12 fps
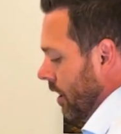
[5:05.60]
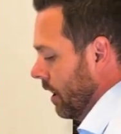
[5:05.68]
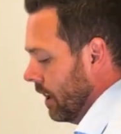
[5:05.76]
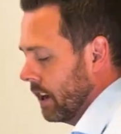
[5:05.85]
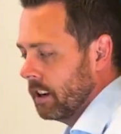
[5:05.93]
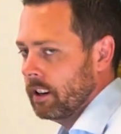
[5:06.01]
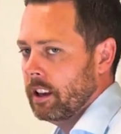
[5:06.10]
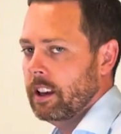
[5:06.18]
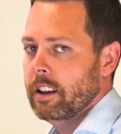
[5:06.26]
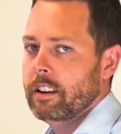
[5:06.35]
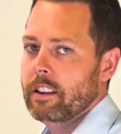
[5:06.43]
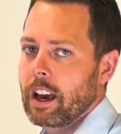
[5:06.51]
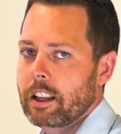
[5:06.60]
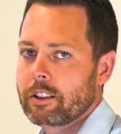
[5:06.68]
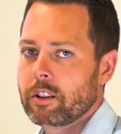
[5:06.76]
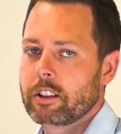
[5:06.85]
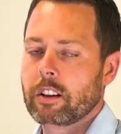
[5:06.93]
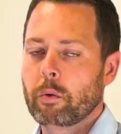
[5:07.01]
And
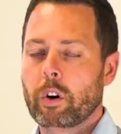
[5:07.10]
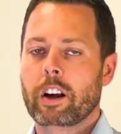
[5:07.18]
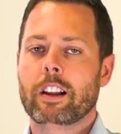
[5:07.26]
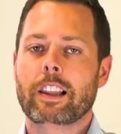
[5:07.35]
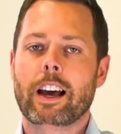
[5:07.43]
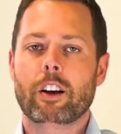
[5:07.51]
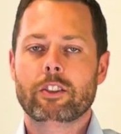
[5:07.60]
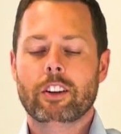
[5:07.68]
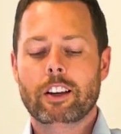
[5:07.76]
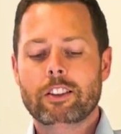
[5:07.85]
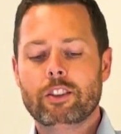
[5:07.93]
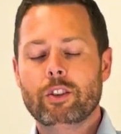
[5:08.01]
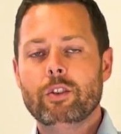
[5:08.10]
that's what allows us to